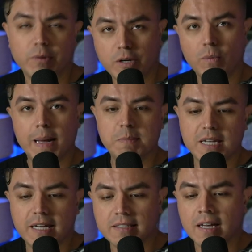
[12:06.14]
real
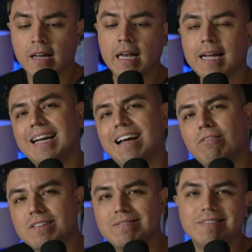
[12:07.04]
websites.
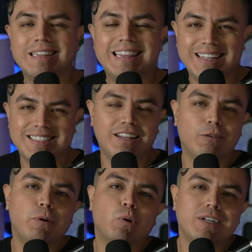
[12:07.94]
That's a little
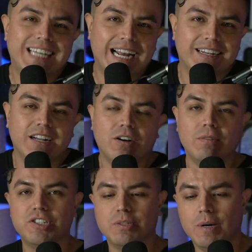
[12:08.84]
bit more technical,
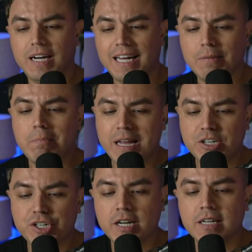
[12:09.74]
which is why I hadn't
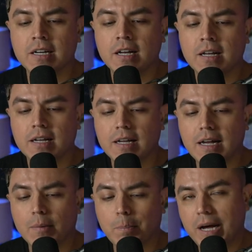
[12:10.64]
mentioned it.
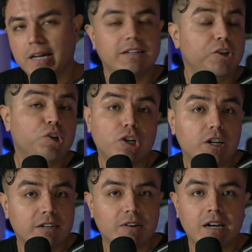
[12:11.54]
But you
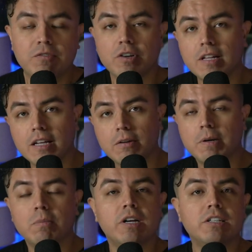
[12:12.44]
could, right? If you're a little
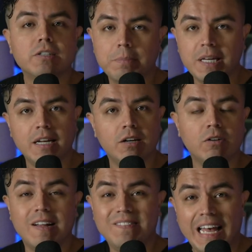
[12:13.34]
bit more intermediate
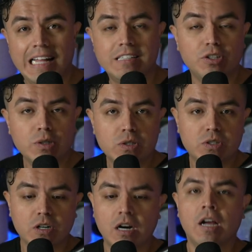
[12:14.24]
or advanced
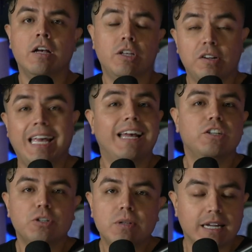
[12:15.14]
user, you can
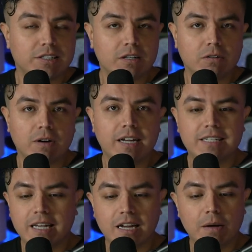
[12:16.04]
do that too, right?
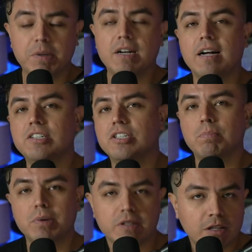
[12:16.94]
Take it up a notch and
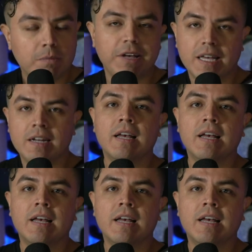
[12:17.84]
put the domain